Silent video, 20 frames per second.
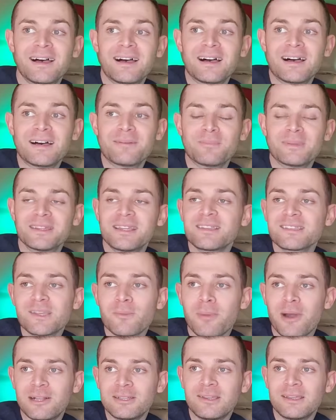Uh, but that's
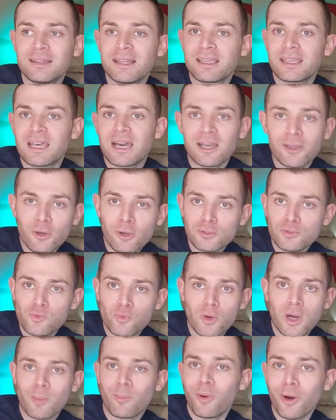about it. Like, I go
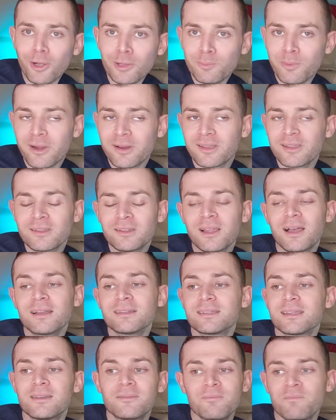to a mall parking
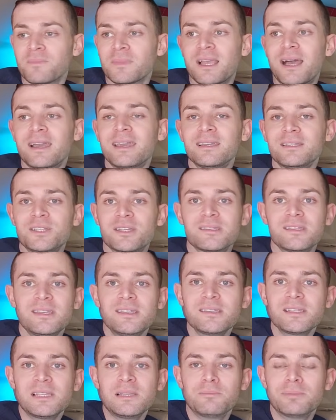lot, I can just
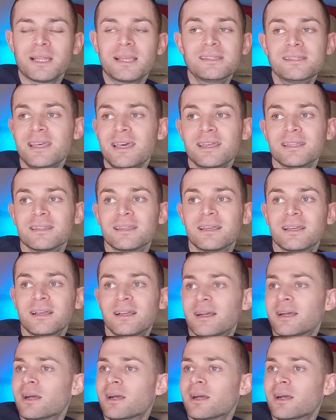easily blend in.